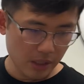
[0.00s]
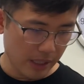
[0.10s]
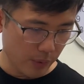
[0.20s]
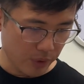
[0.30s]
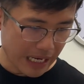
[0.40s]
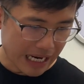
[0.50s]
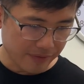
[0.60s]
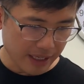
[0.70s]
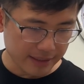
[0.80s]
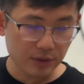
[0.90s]
and we have
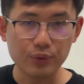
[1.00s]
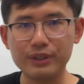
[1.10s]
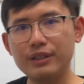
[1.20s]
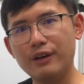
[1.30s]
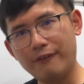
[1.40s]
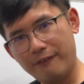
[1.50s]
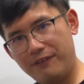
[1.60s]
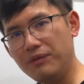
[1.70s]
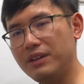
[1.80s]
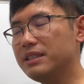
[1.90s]
x to the
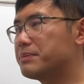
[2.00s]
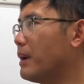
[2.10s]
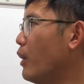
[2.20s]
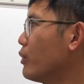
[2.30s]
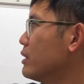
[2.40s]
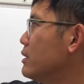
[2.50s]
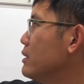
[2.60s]
15th power